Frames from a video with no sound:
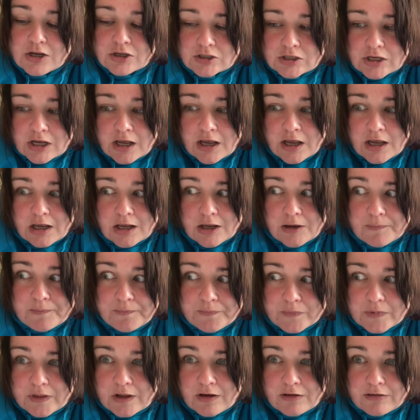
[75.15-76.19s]
So
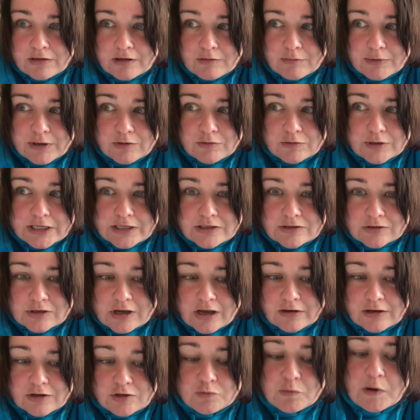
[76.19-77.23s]
I think we always
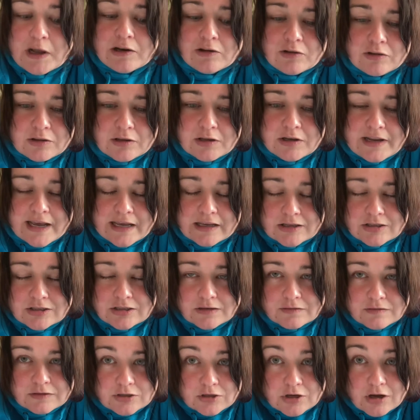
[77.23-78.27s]
kind of dwell on the
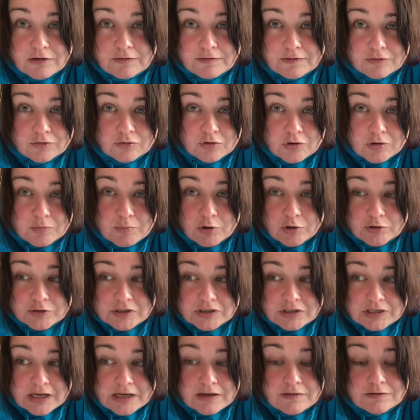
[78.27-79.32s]
negative stuff and not the
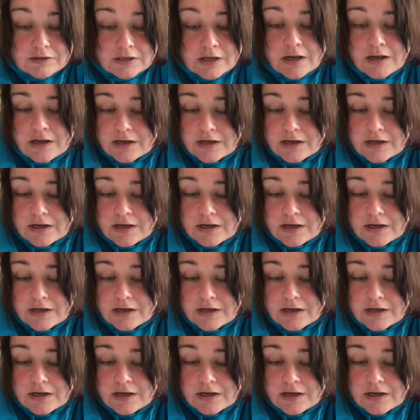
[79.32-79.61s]
positives.